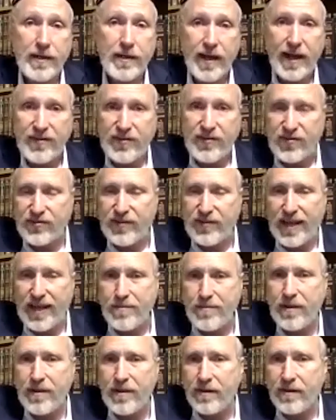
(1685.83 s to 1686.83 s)
It's a
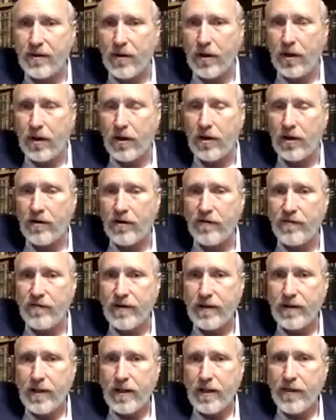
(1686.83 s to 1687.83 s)
statement of
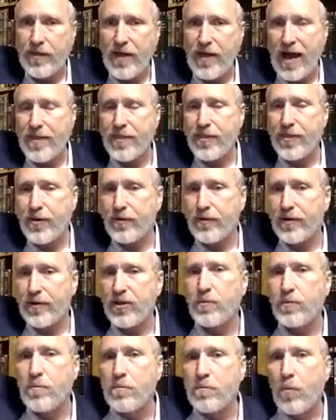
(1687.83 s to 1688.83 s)
that there
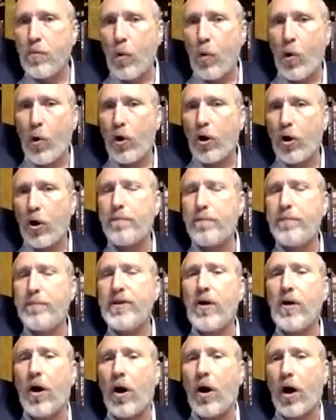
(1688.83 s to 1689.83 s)
is more
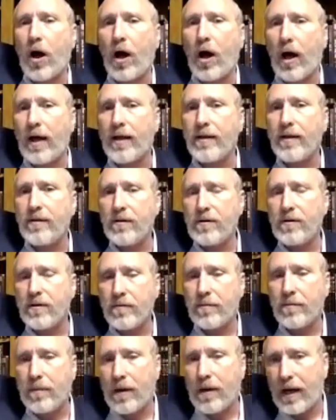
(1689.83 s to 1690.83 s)
beyond
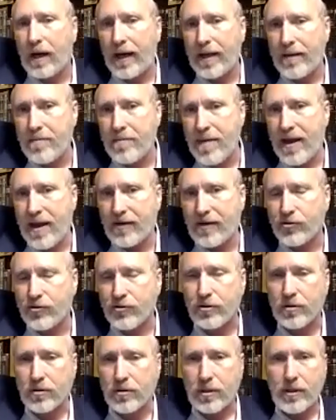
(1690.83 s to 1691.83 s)
my measure.